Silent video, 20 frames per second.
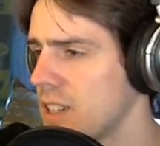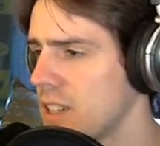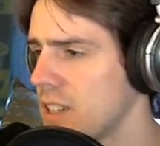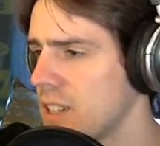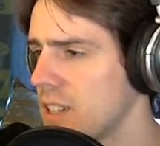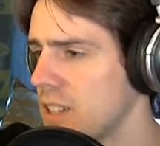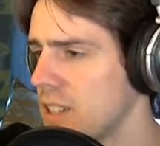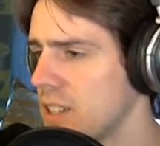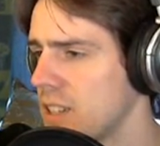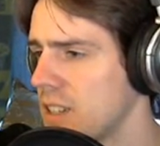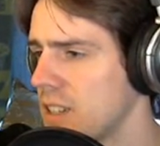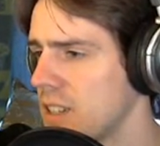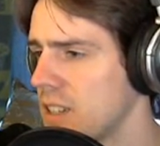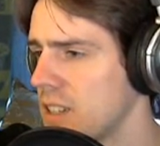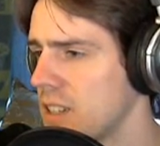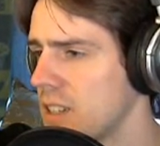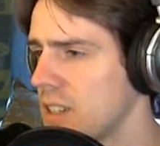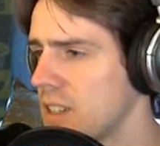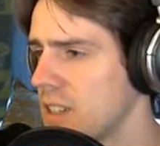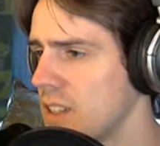
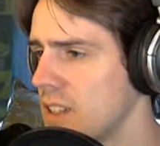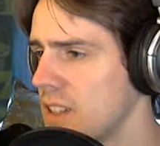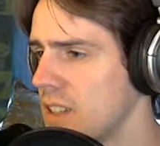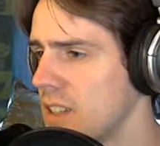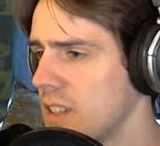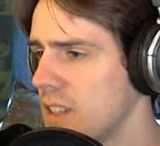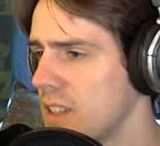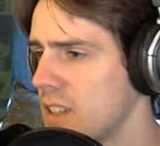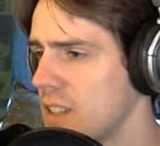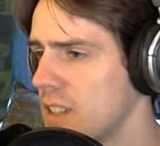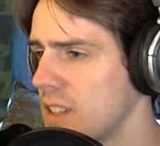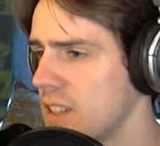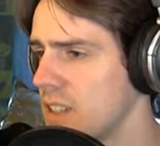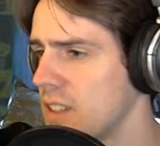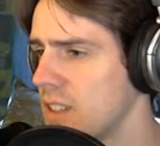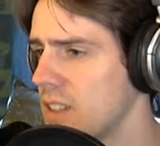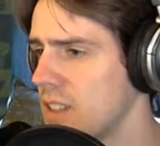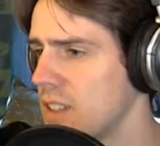Nobody speaks.